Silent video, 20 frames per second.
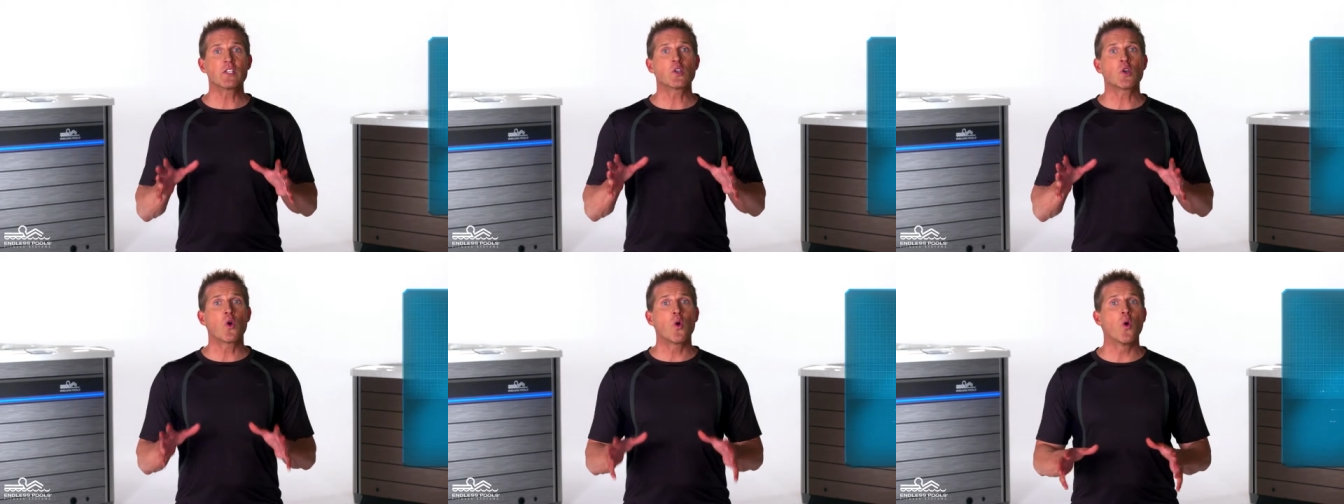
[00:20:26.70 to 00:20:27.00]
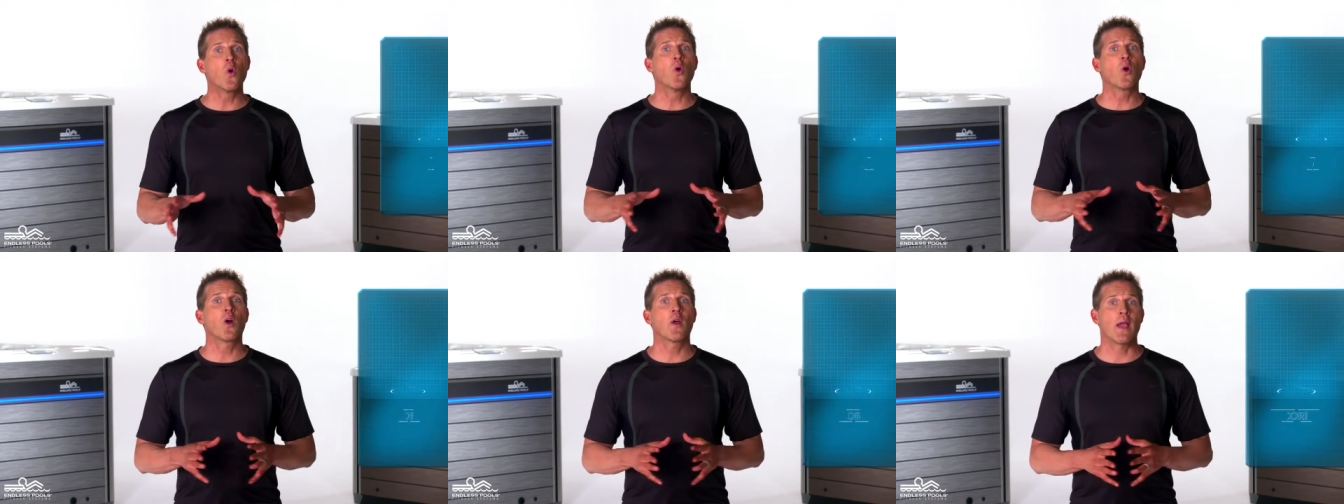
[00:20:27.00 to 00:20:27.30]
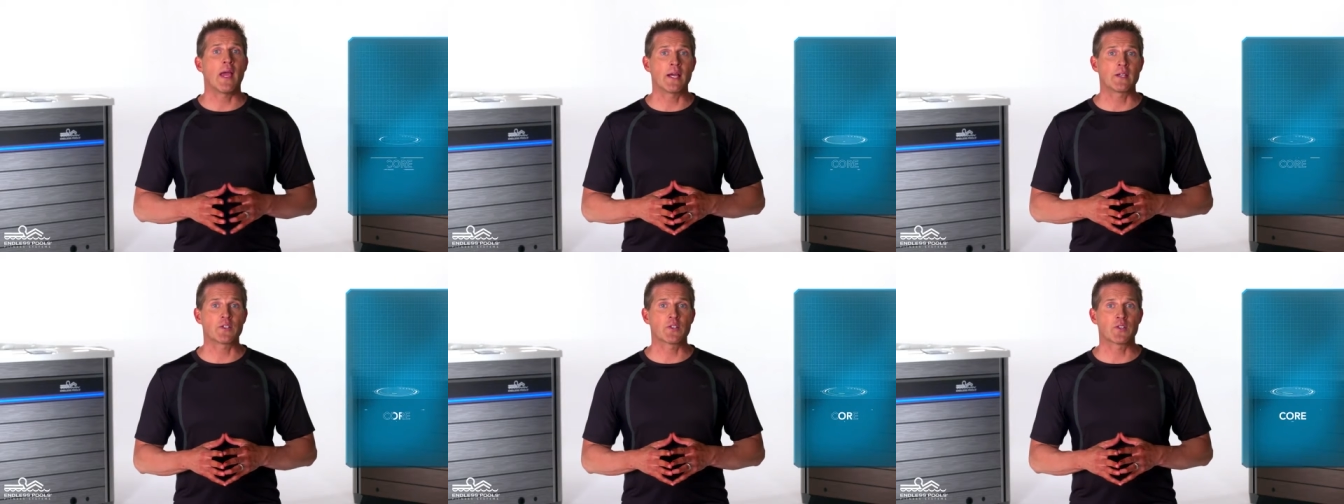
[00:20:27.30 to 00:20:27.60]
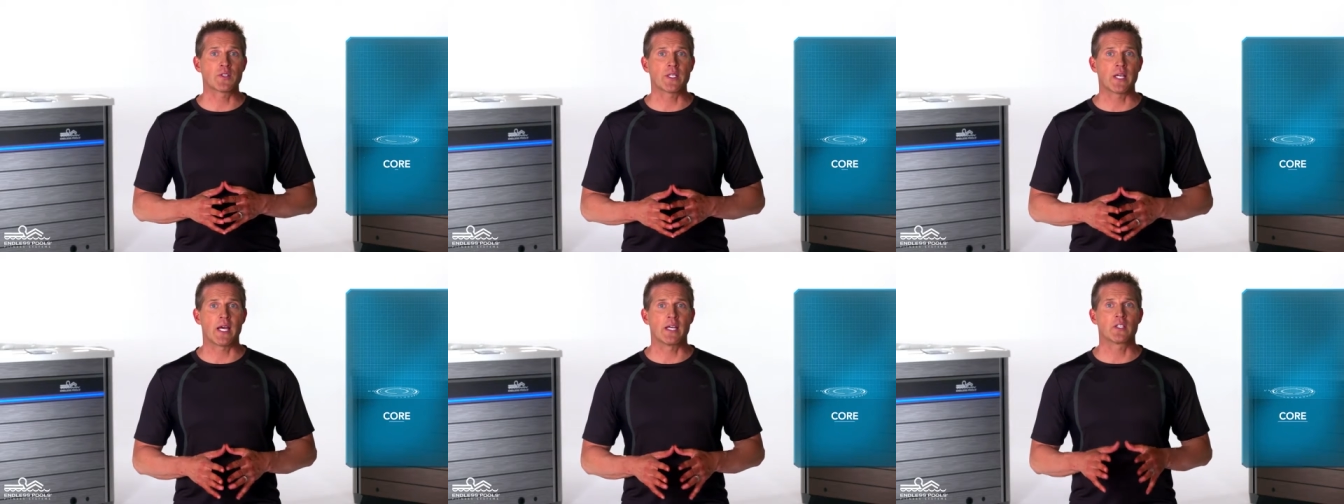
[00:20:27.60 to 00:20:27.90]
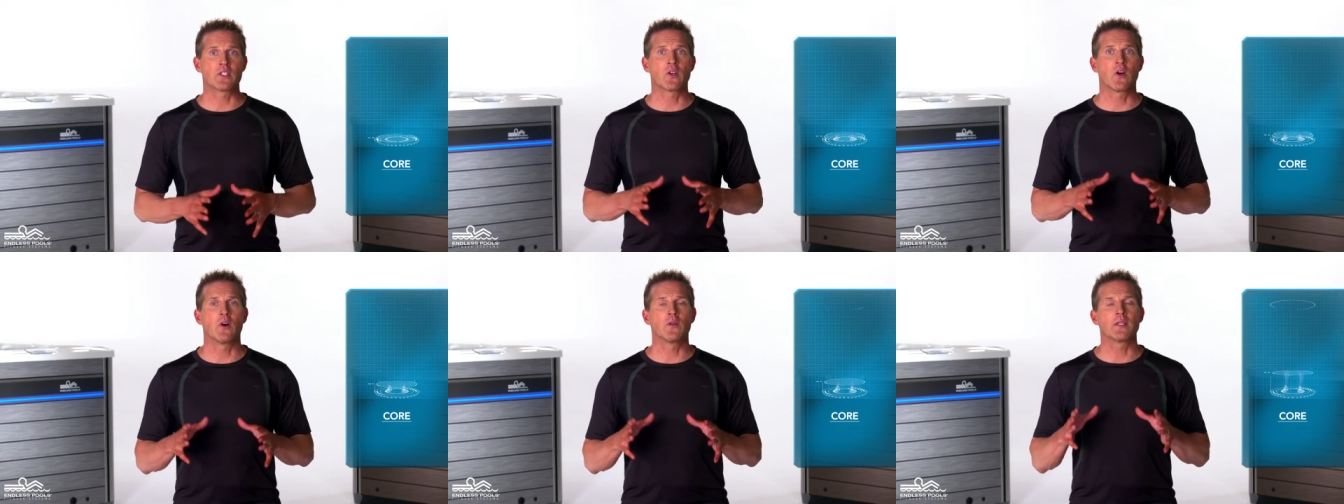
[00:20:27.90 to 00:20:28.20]
is a core
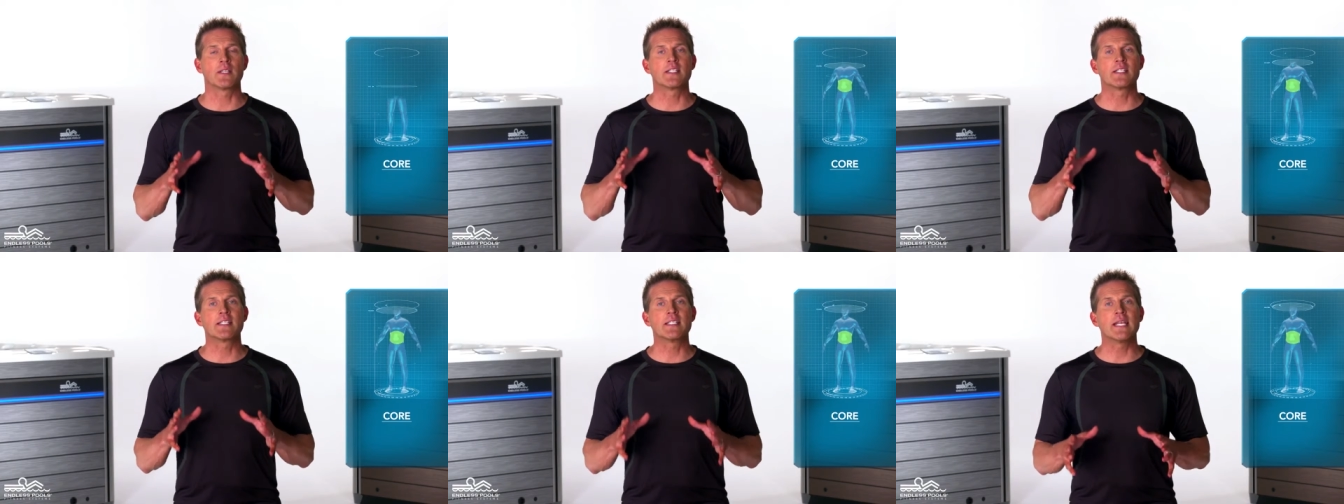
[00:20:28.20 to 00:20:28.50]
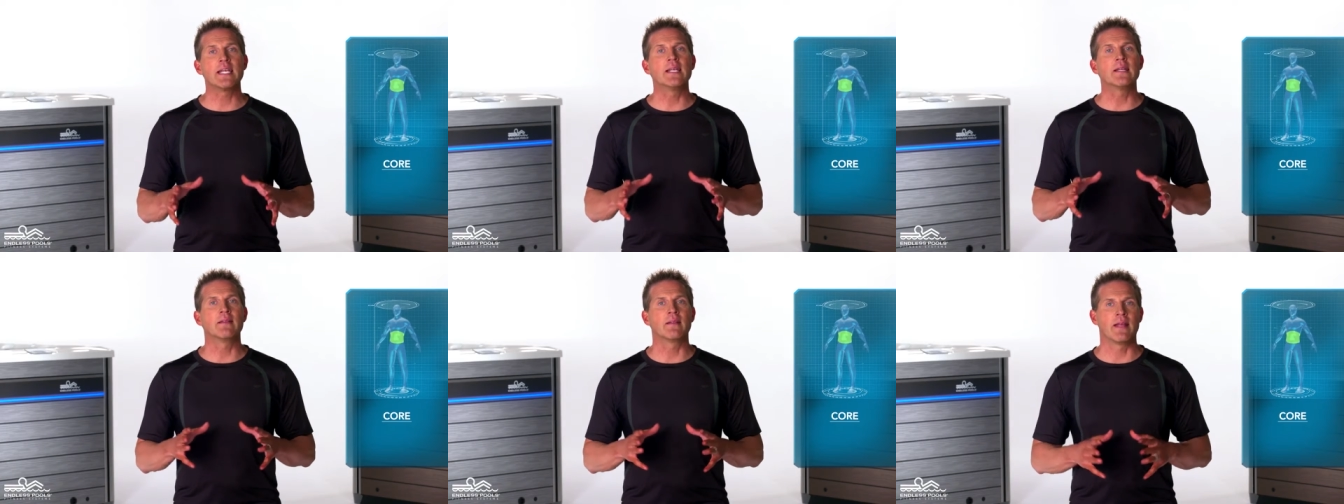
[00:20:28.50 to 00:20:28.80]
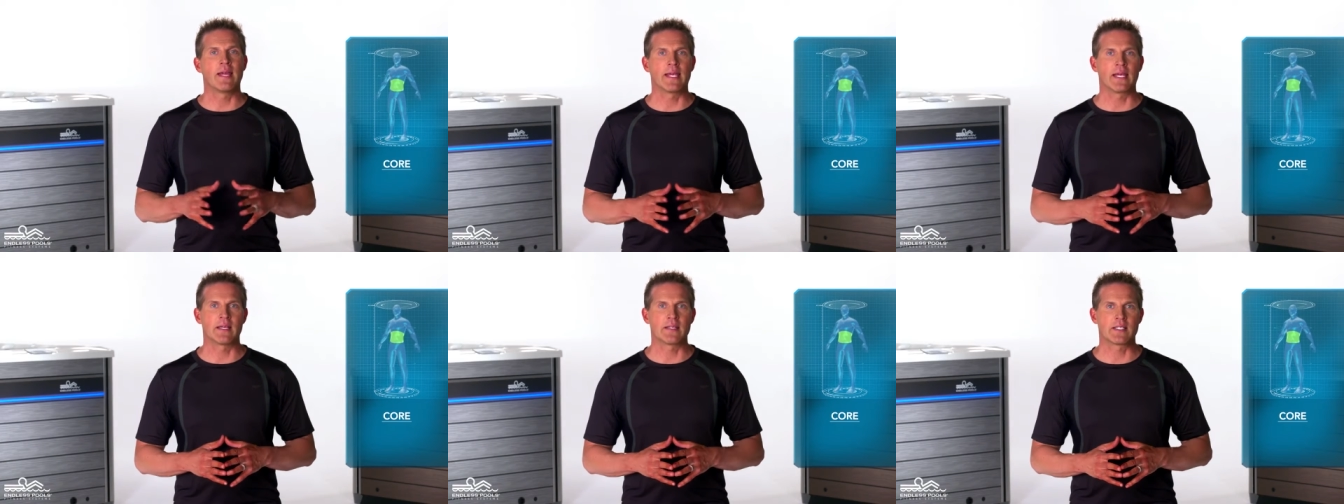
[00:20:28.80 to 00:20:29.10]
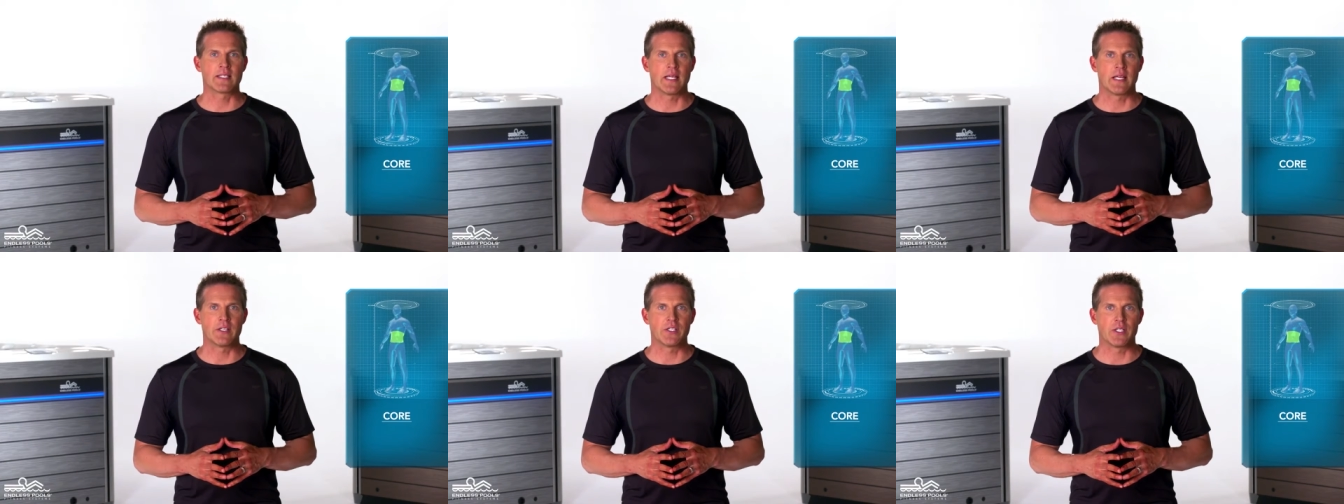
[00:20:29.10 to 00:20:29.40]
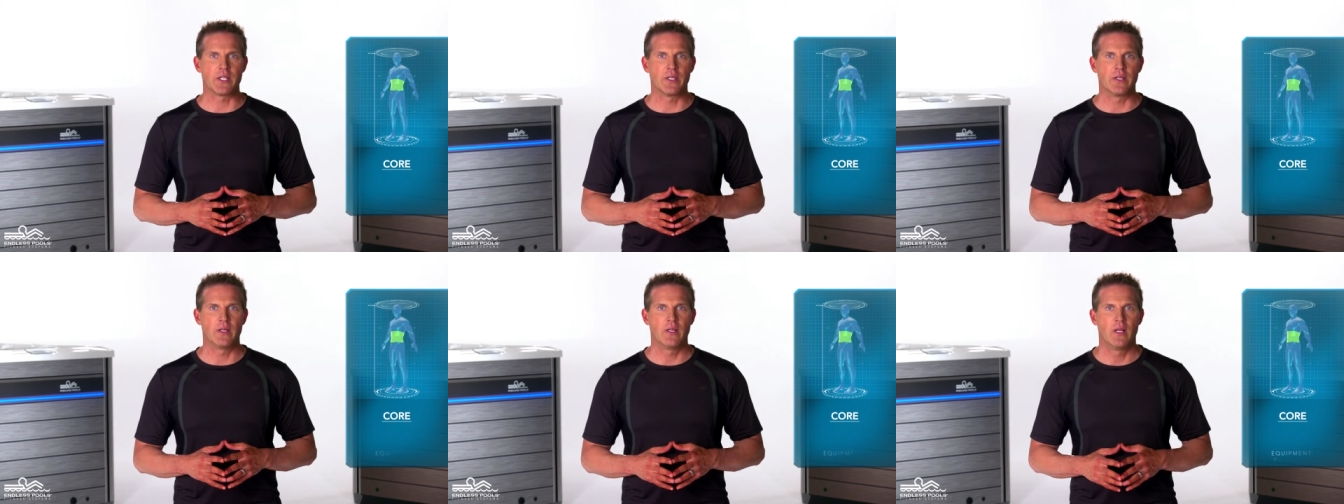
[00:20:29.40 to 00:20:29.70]
exercise called a seated leg
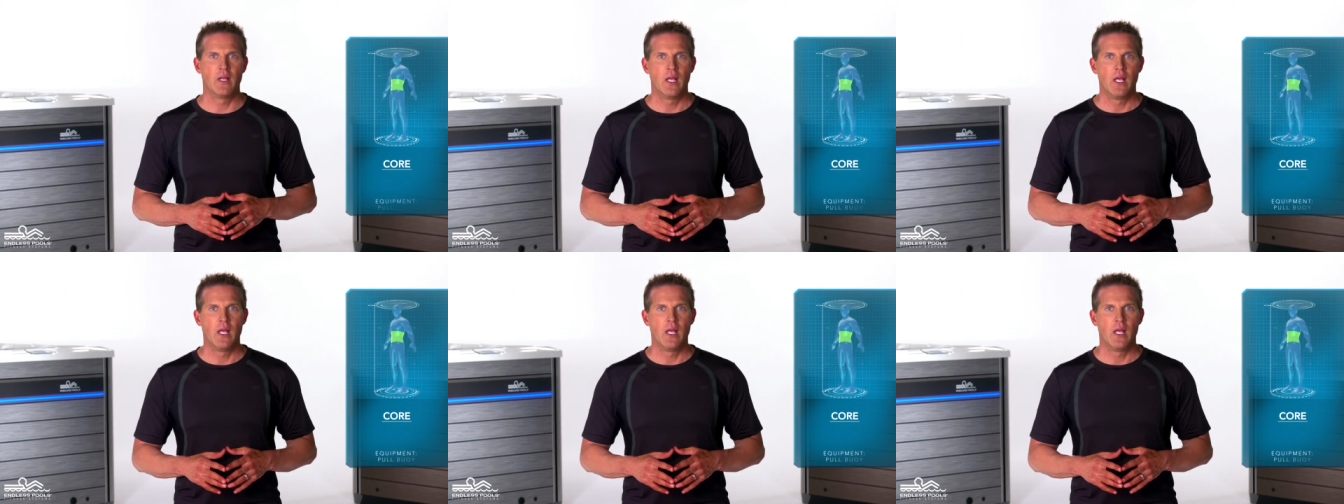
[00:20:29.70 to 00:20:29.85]
extension.